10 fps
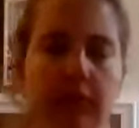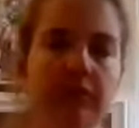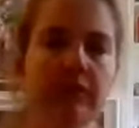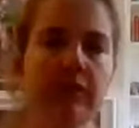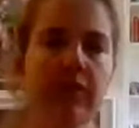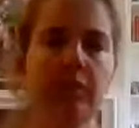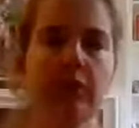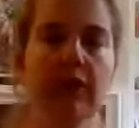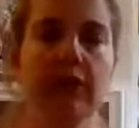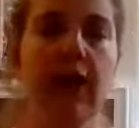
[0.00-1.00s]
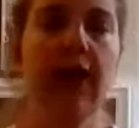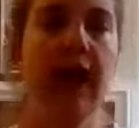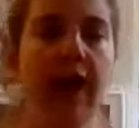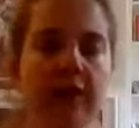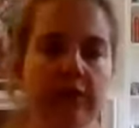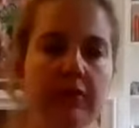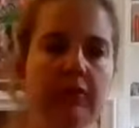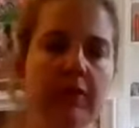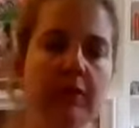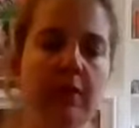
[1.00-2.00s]
you can stay where you're at, or
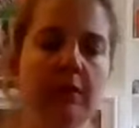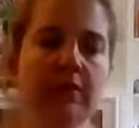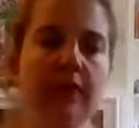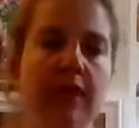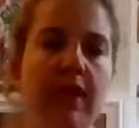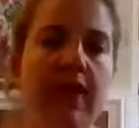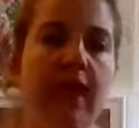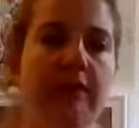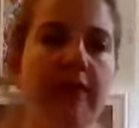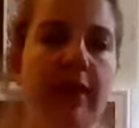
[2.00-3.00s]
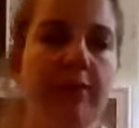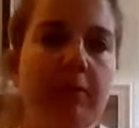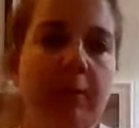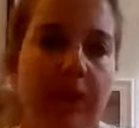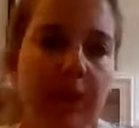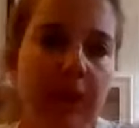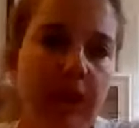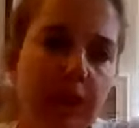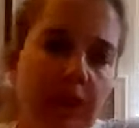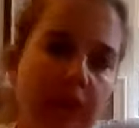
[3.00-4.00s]
you can come into that half happy
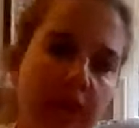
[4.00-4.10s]
baby